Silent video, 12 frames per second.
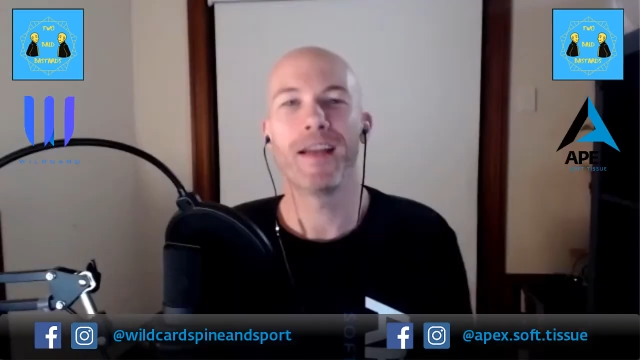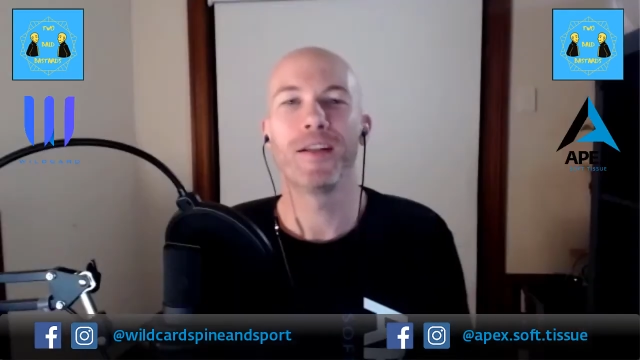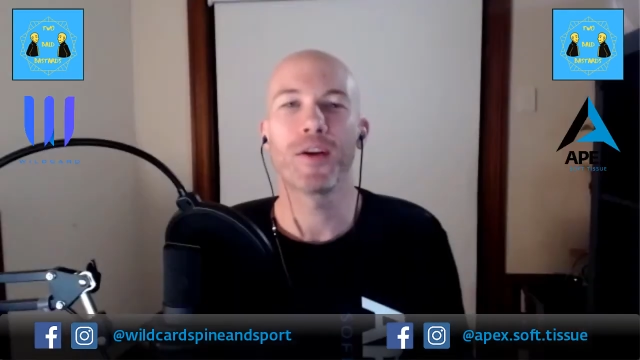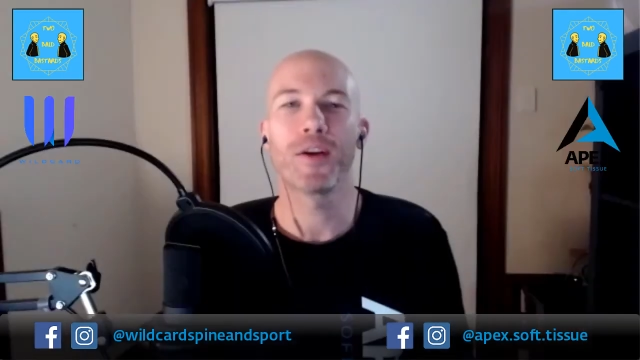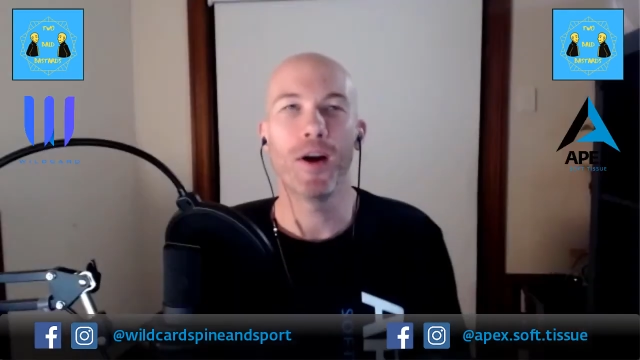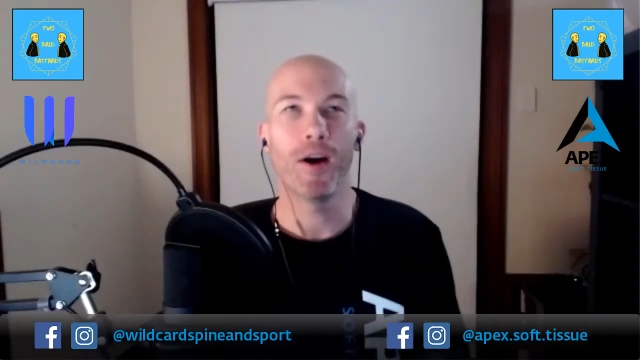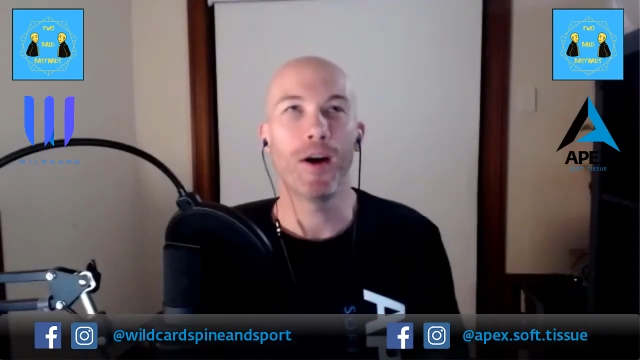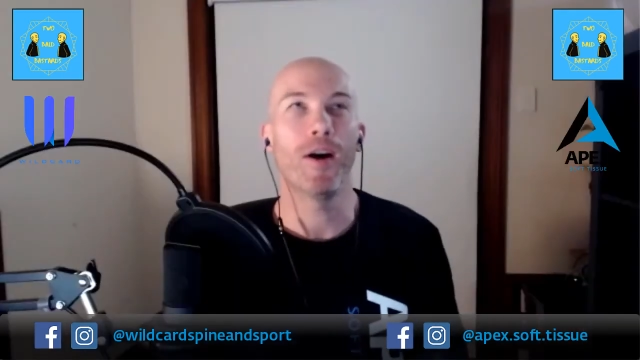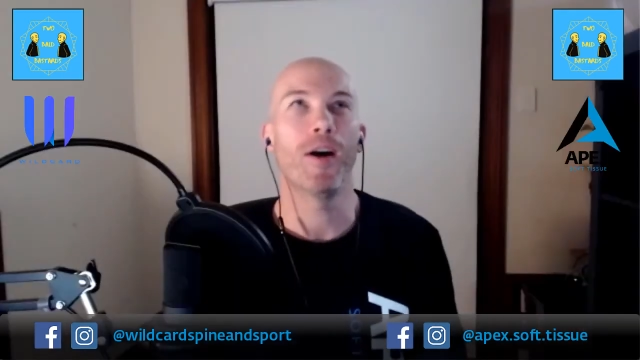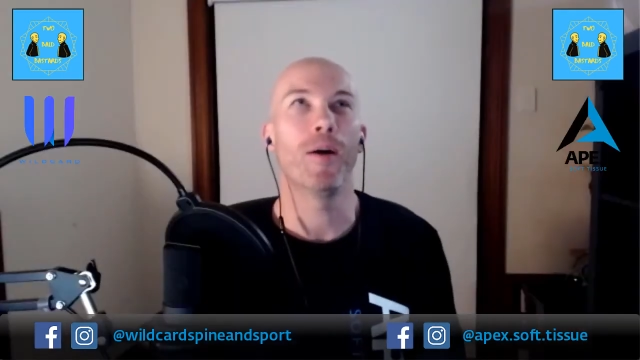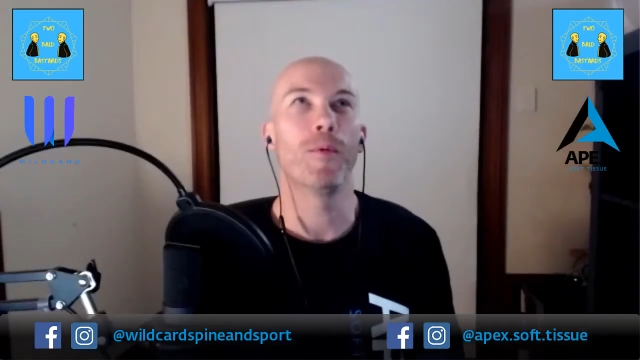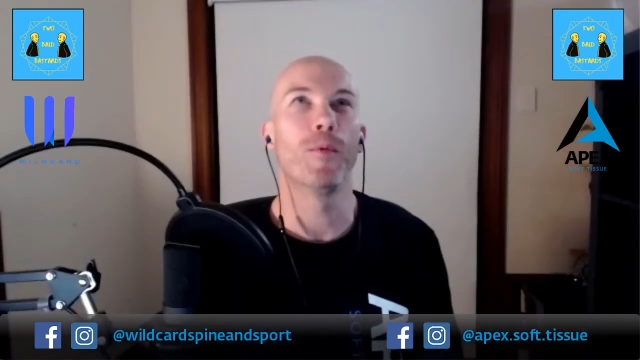look,
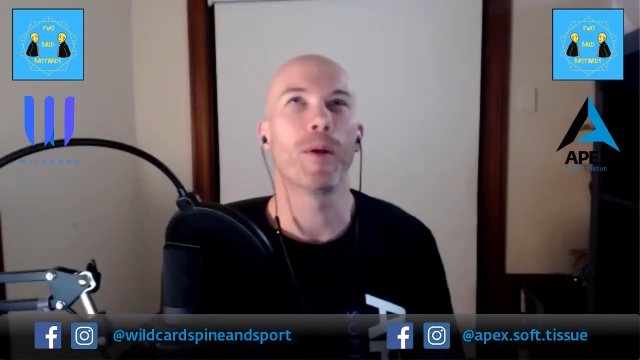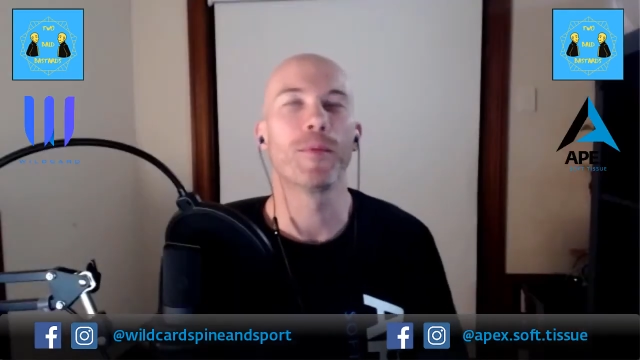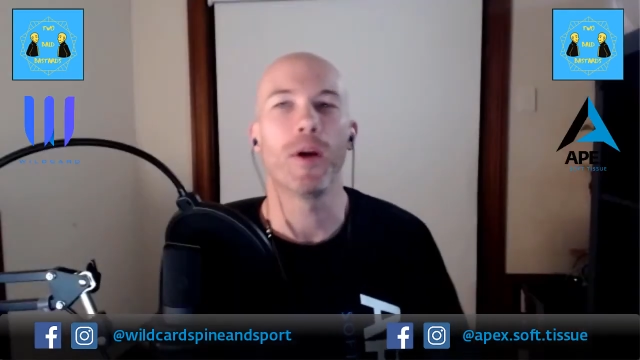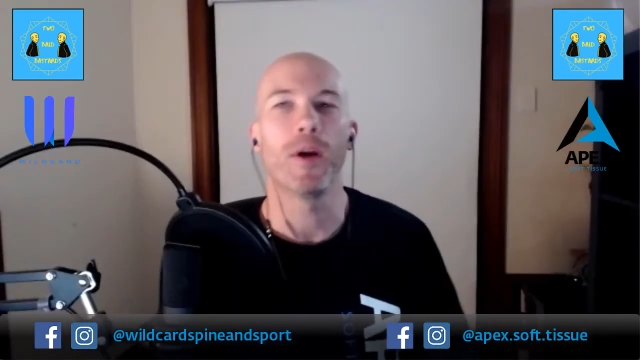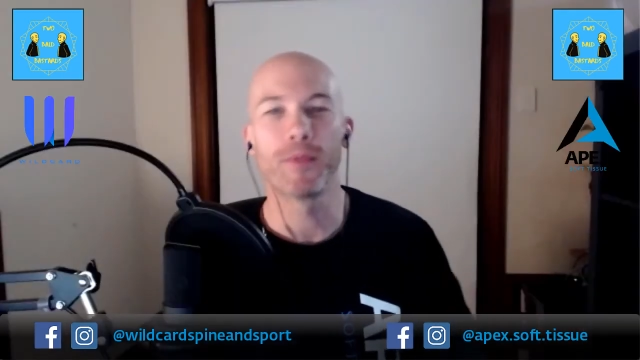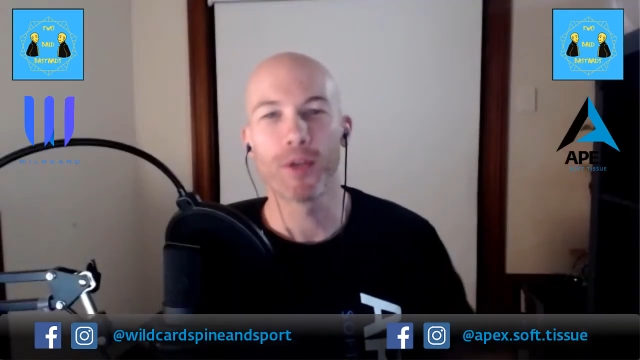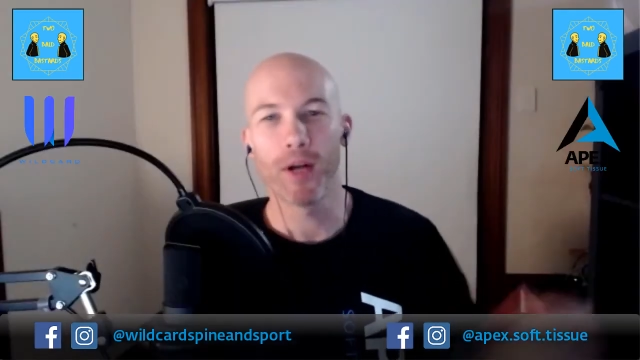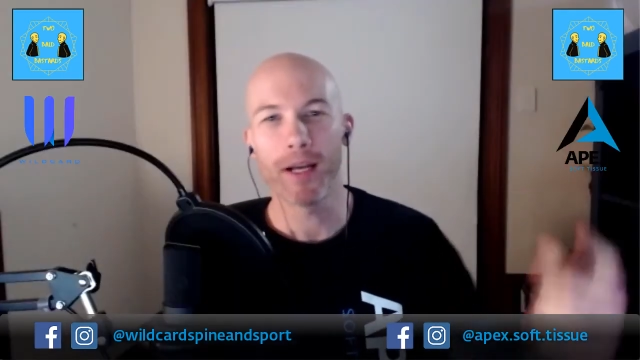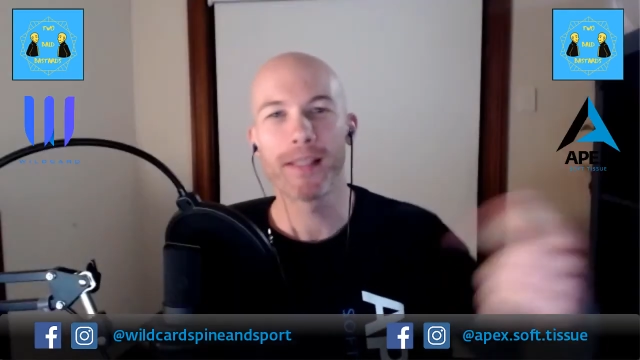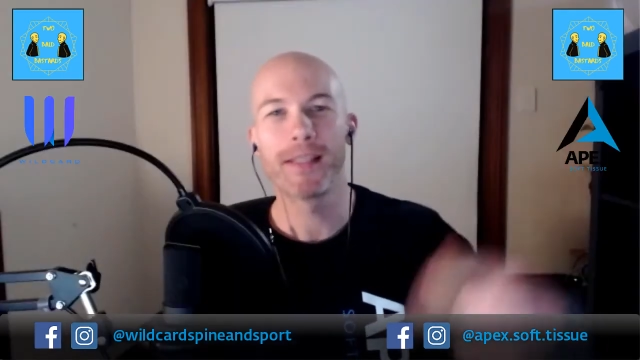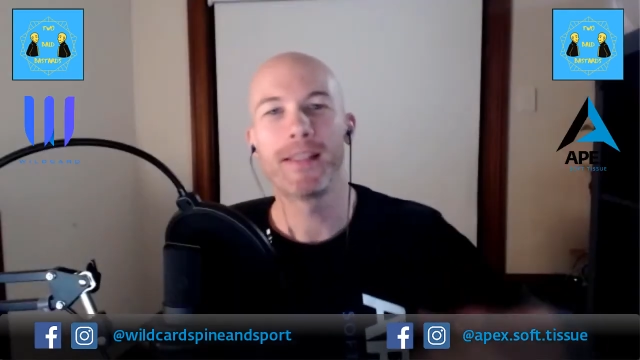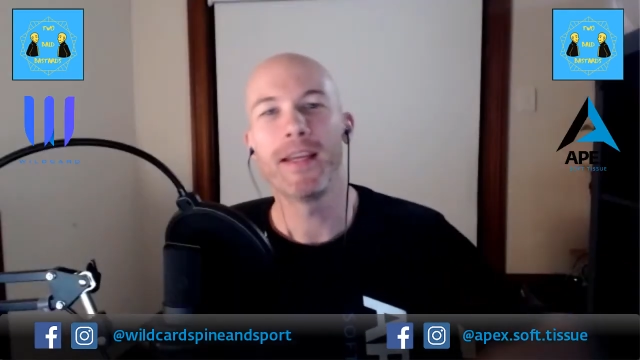what I'm trying
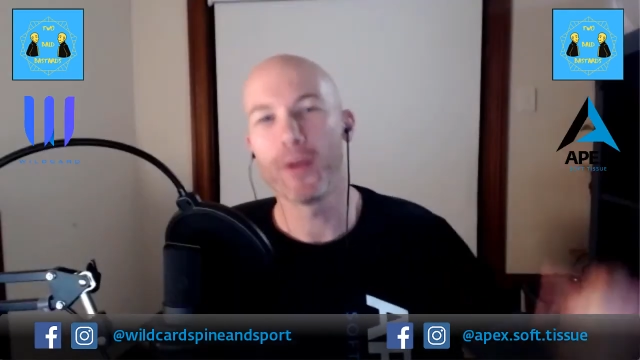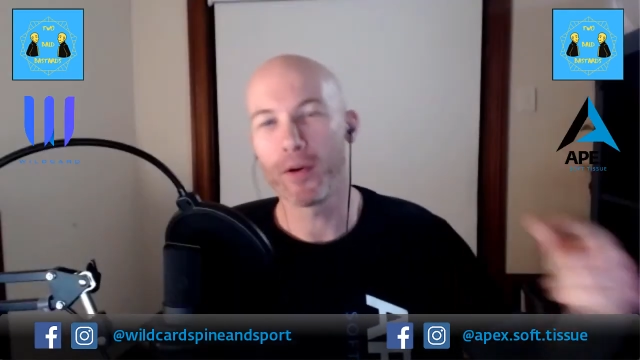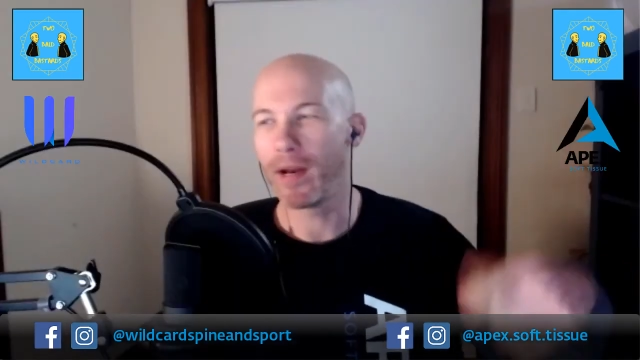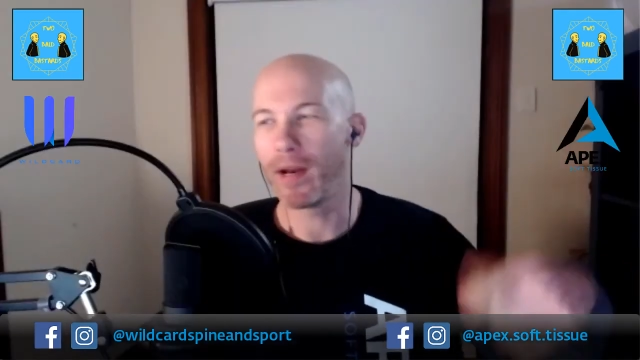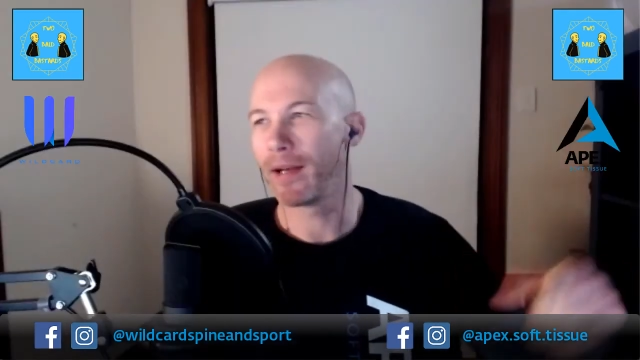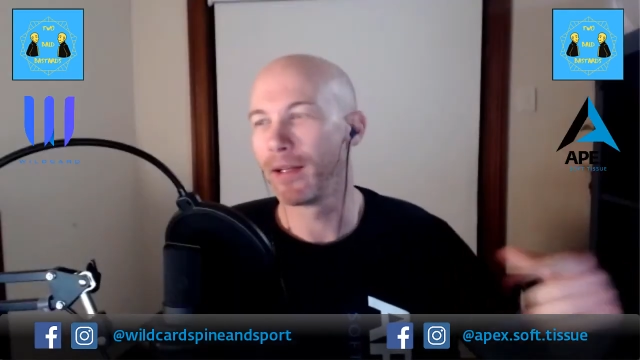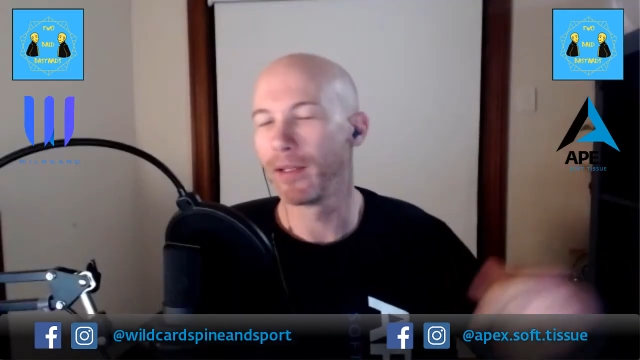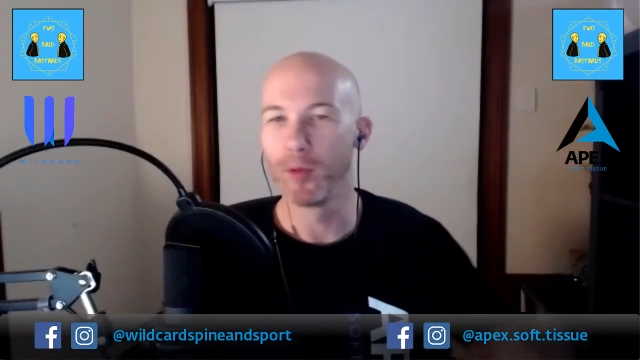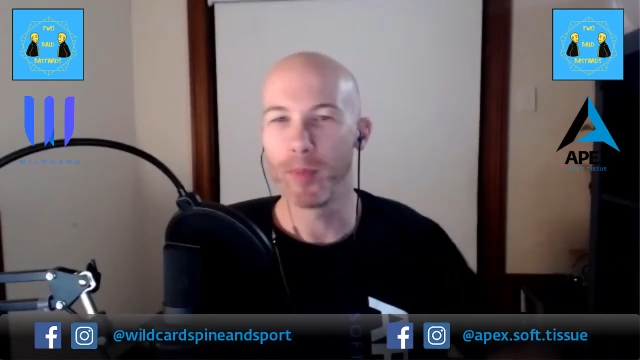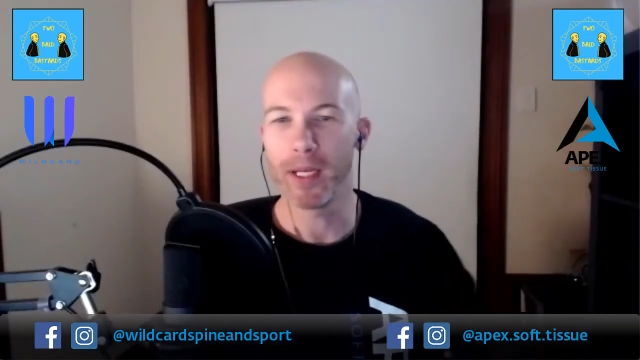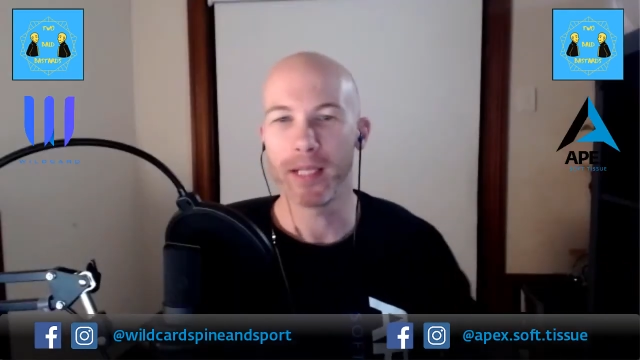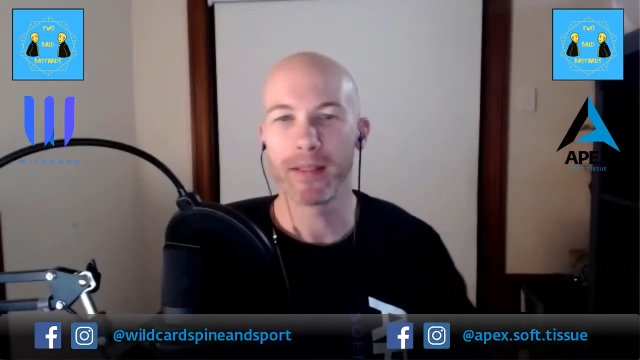to steer it around a
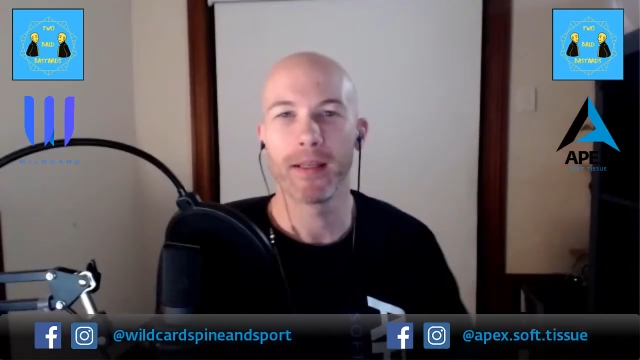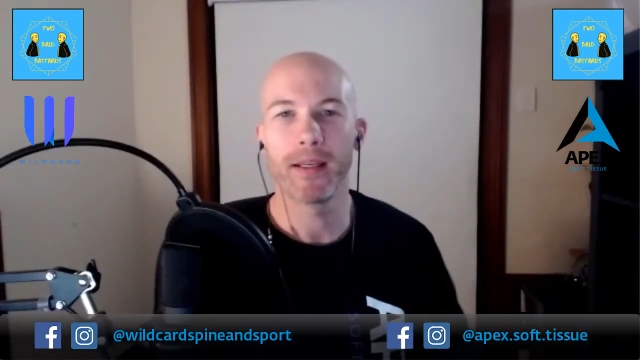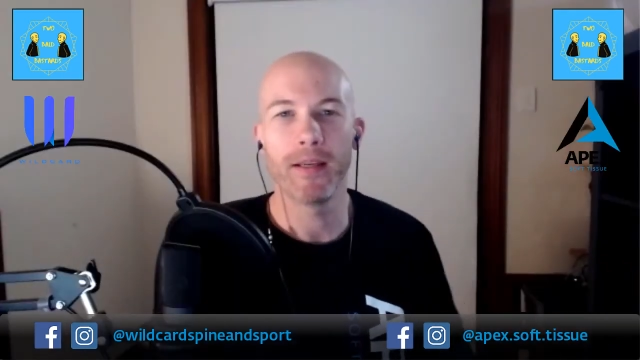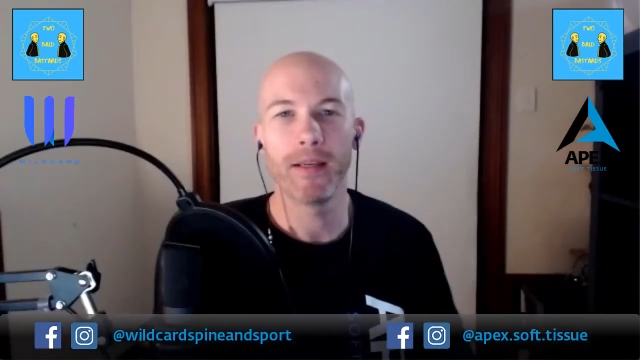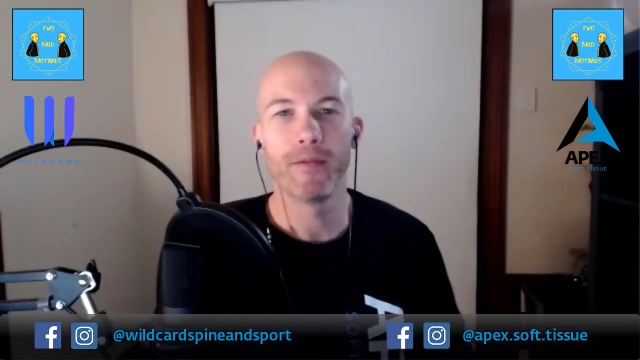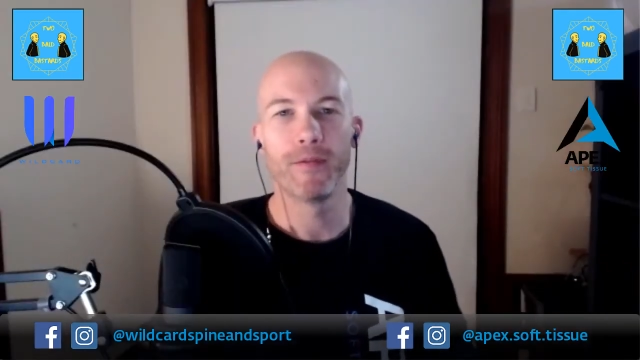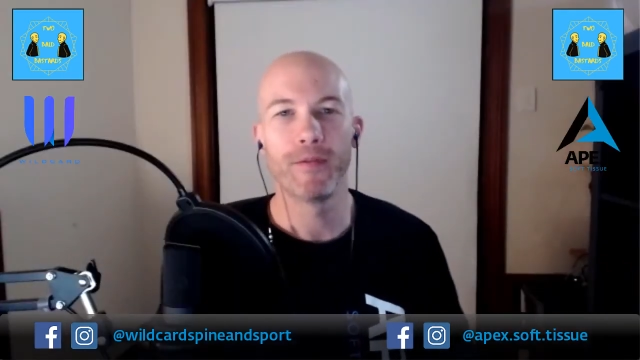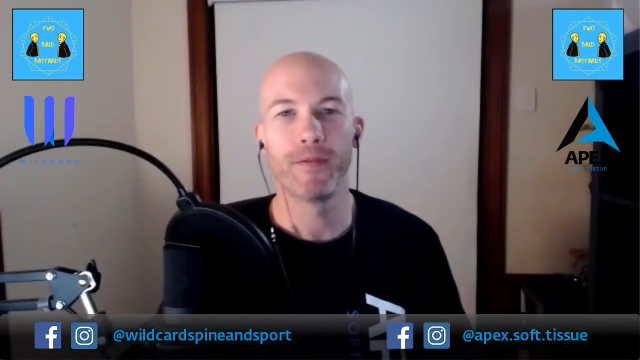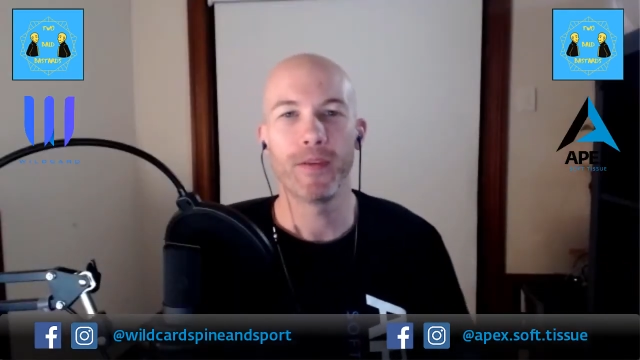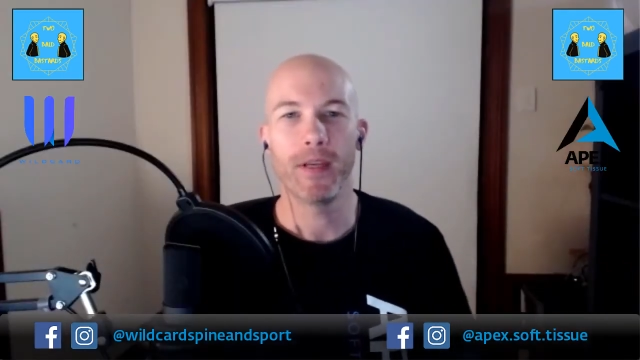little bit to give